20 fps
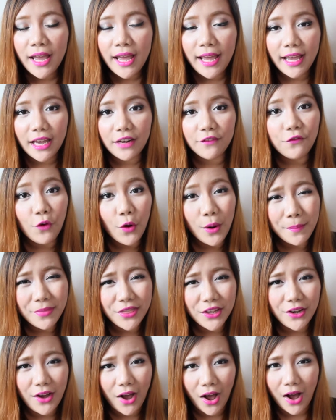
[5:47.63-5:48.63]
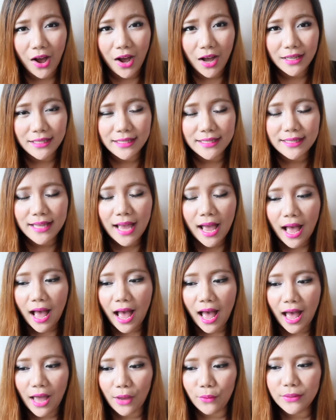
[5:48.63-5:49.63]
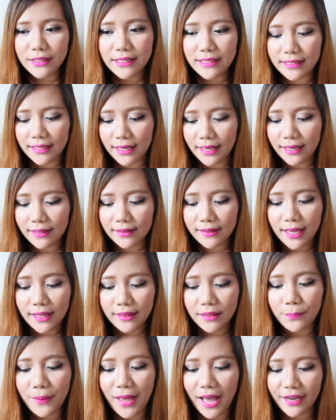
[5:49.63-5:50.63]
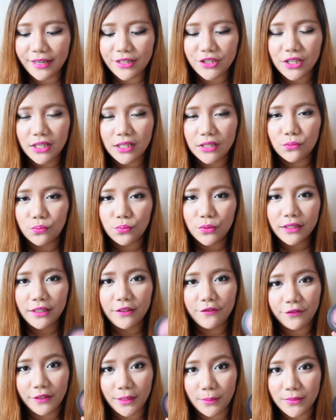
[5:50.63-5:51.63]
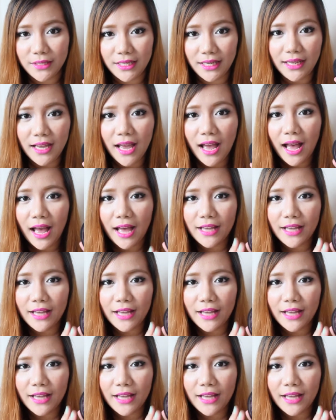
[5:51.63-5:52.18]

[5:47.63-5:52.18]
And for the cons, I would say that the packaging is really flimsy.